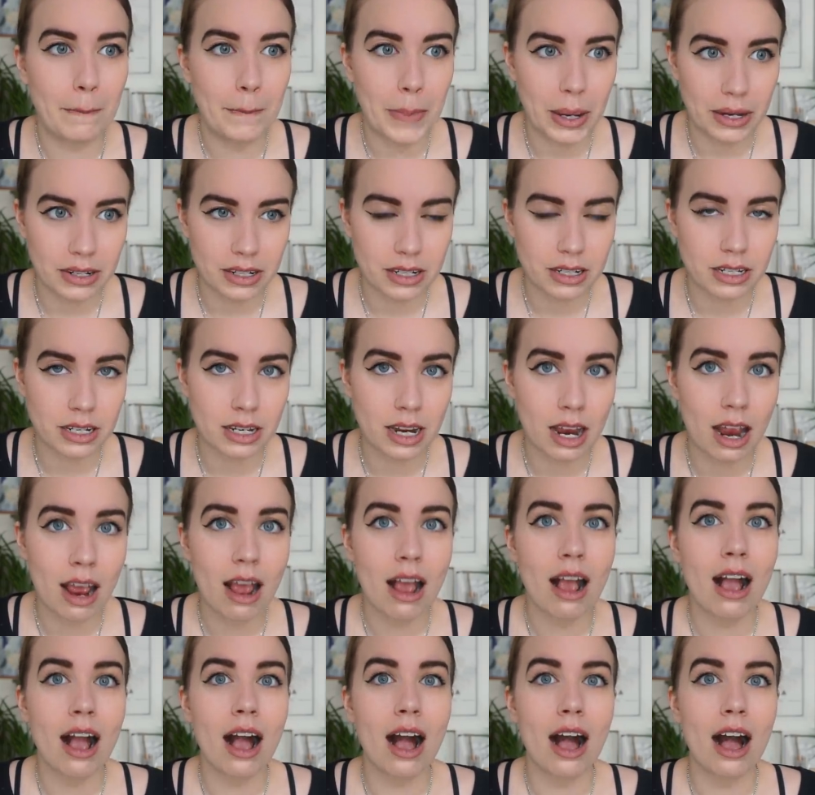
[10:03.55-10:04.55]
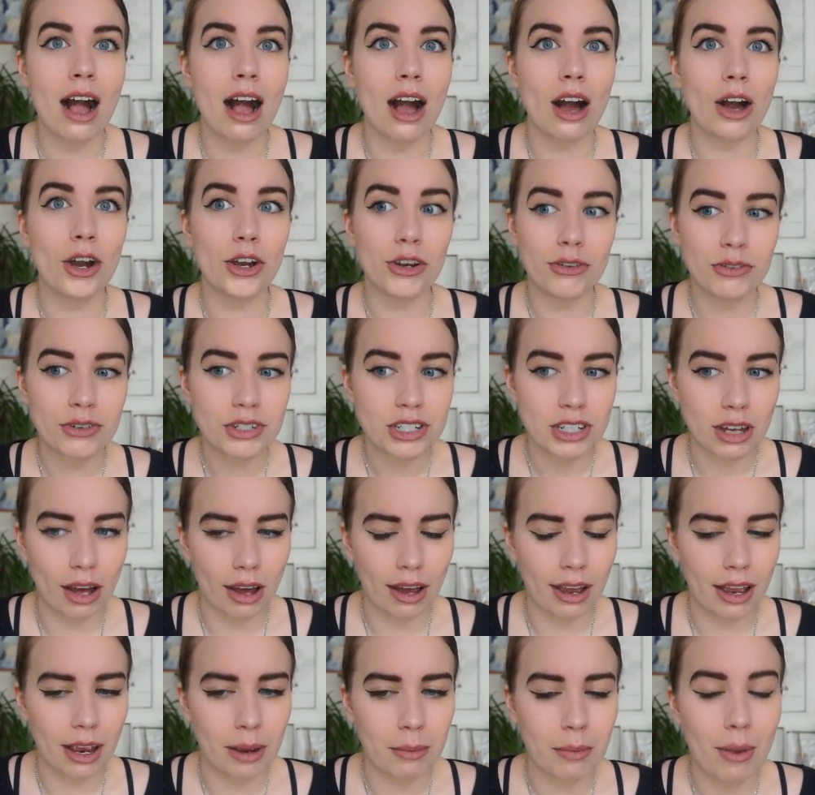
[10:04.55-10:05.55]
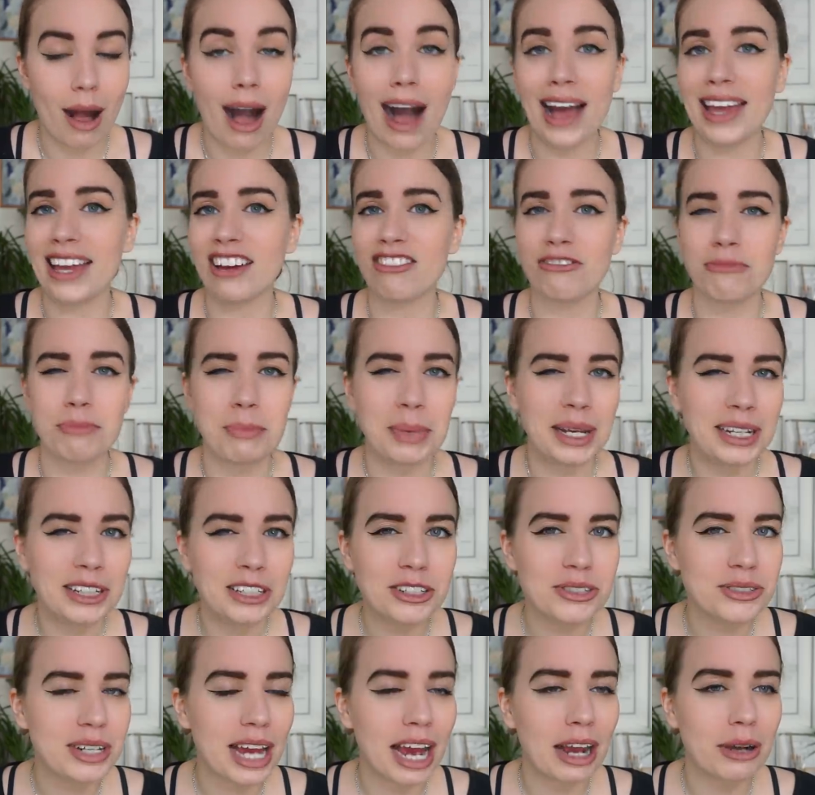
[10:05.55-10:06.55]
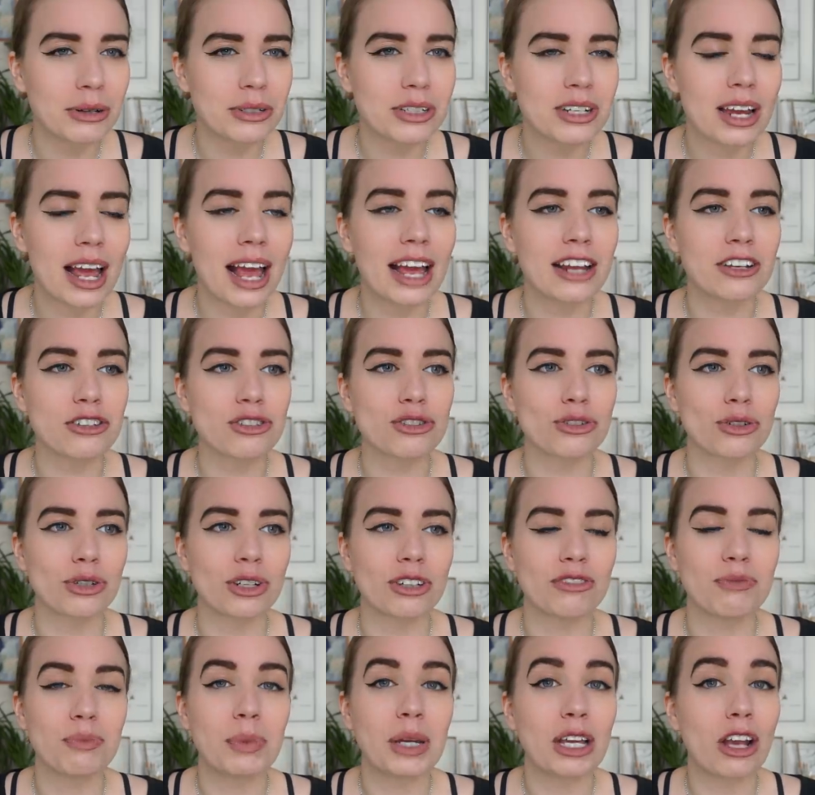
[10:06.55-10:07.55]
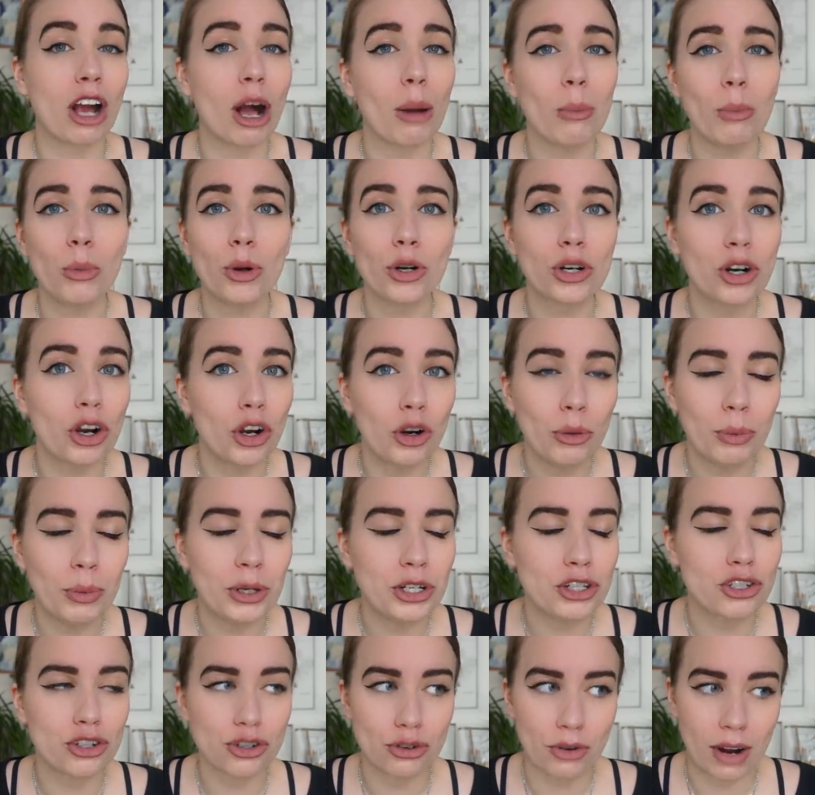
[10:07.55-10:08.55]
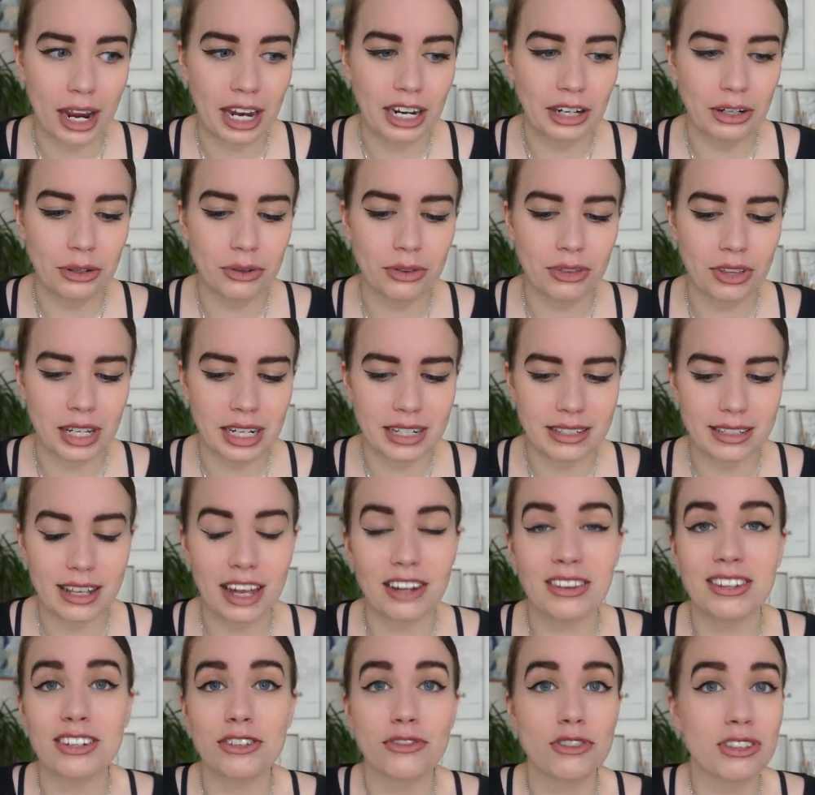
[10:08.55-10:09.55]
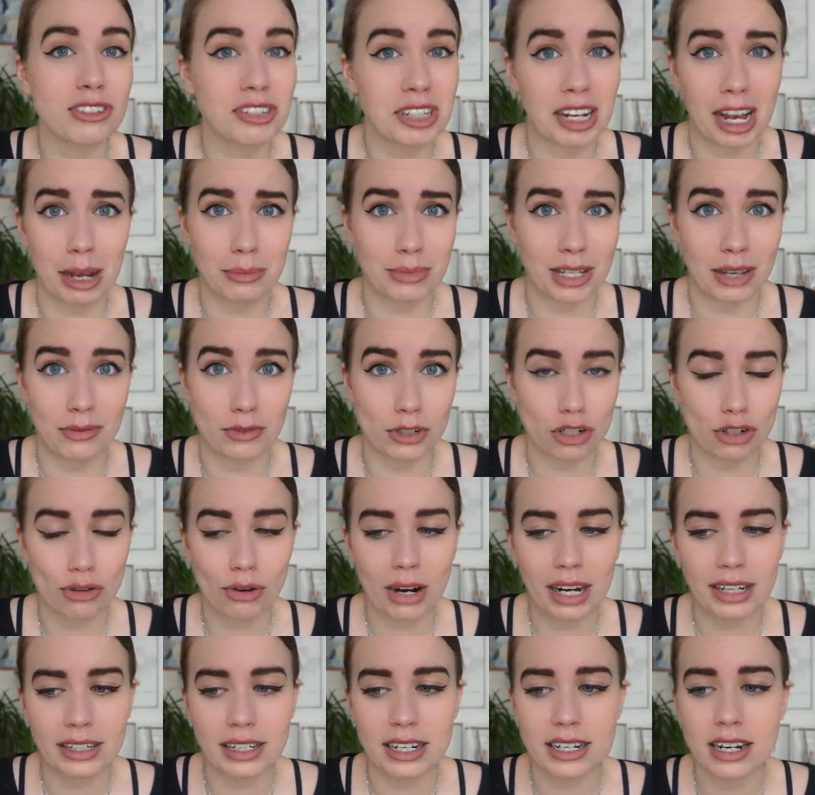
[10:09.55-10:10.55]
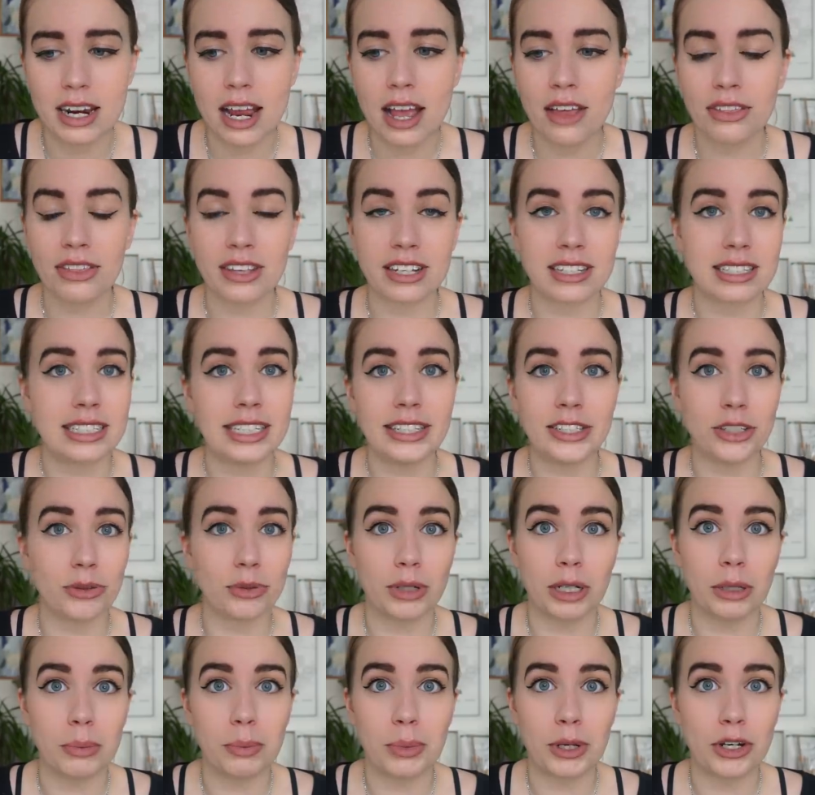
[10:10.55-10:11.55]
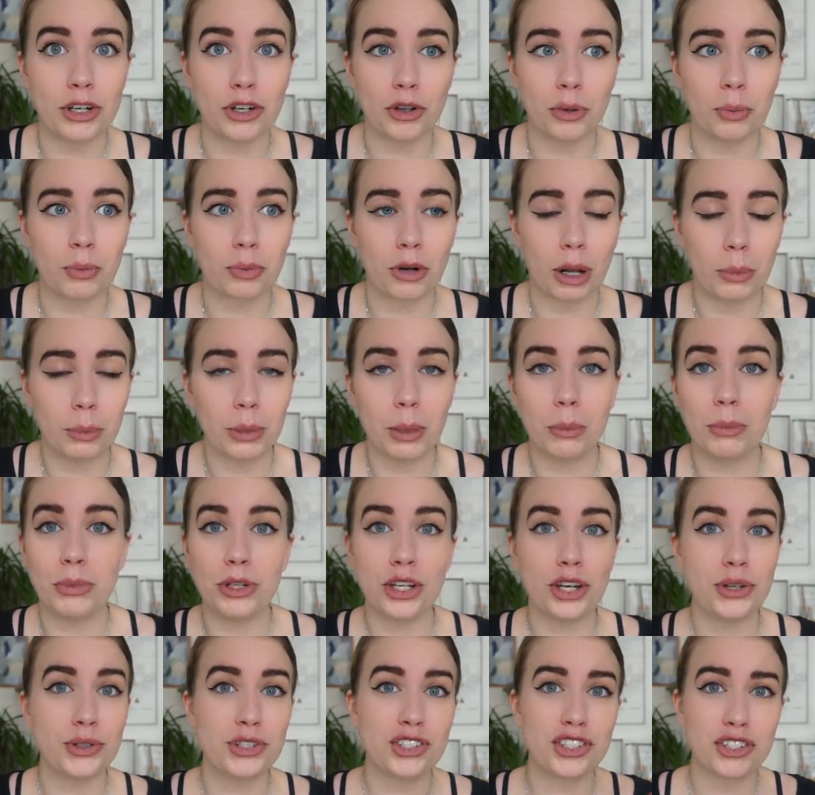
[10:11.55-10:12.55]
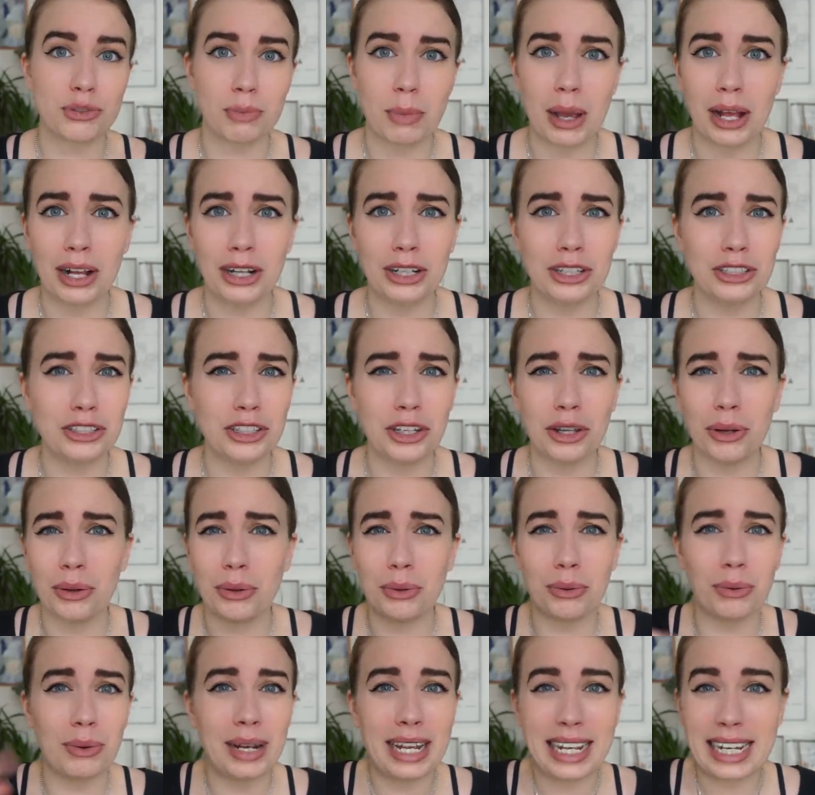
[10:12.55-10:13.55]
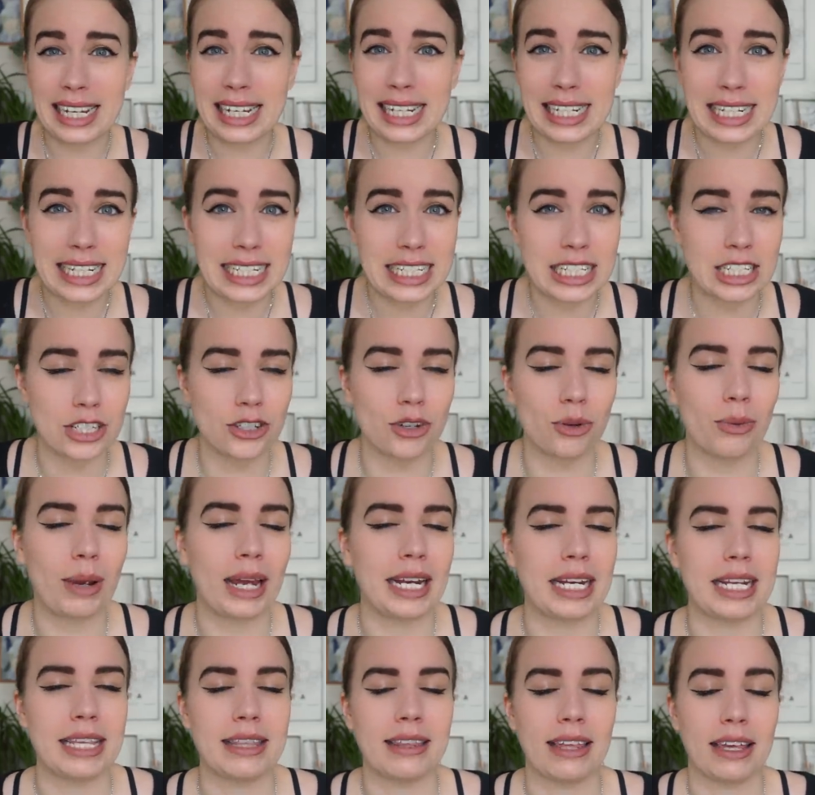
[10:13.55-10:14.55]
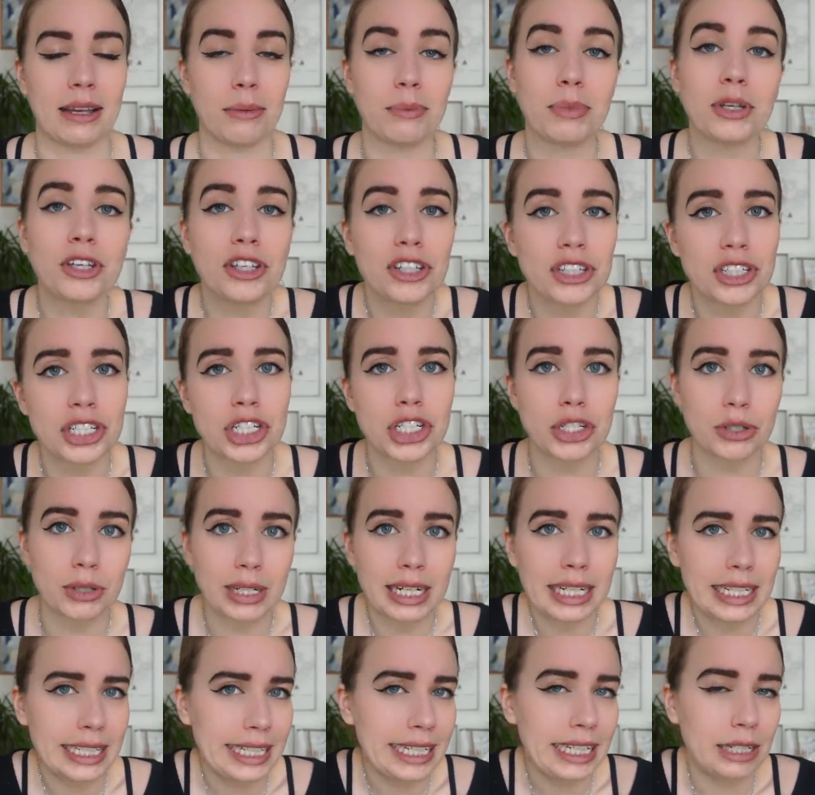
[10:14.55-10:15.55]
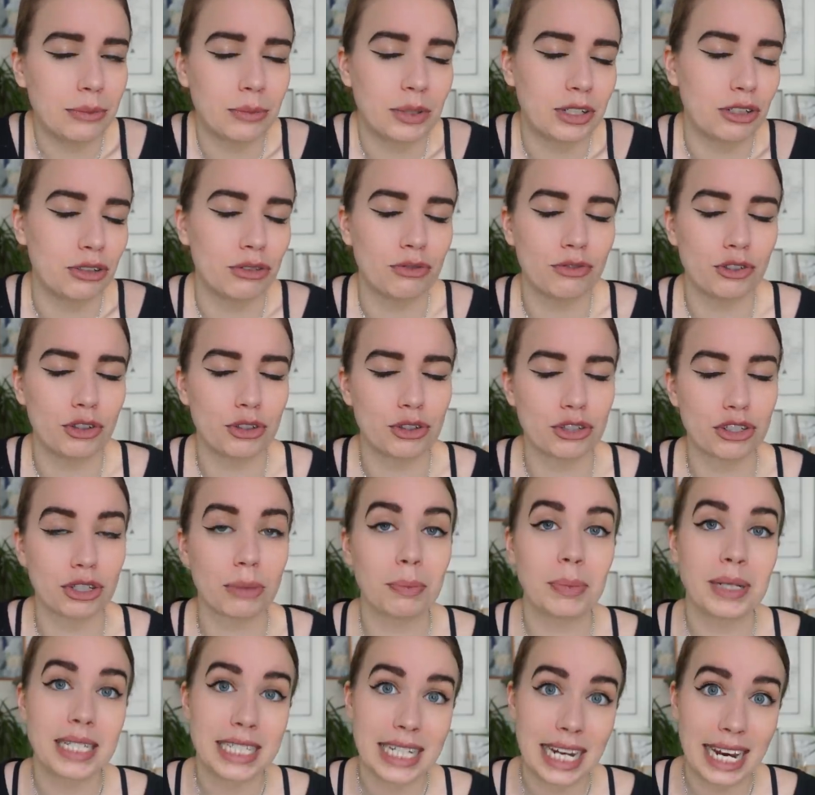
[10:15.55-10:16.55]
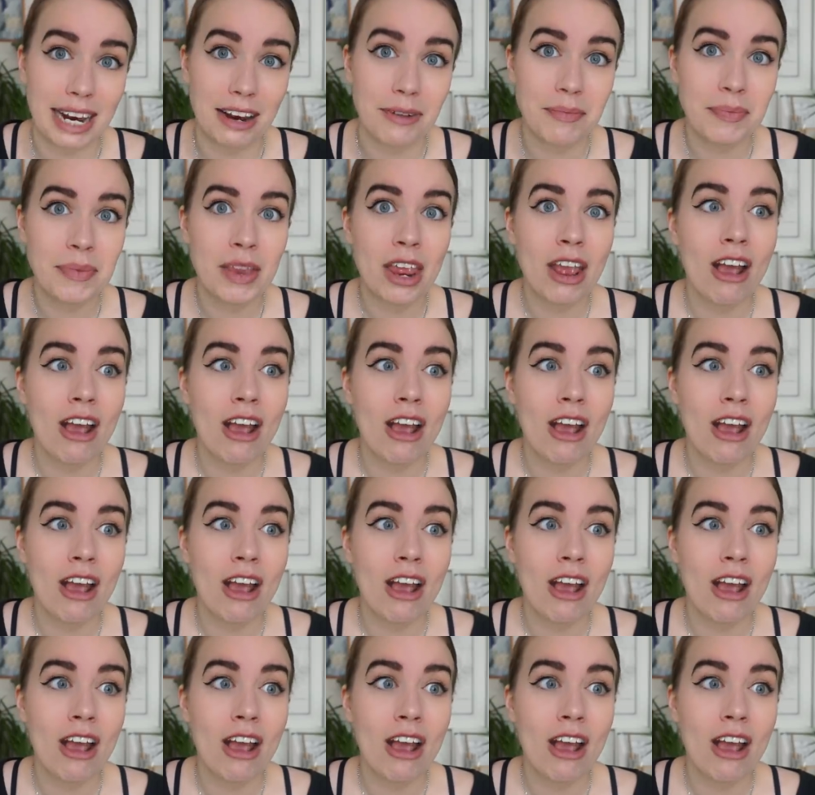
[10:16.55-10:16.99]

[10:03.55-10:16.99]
But over time, I have mellowed out and sort of become more open to trying new things. And the times I've tried it, there's literally been no problem. No smell, no ickiness, no anything, because you're clean when you've used the bidet.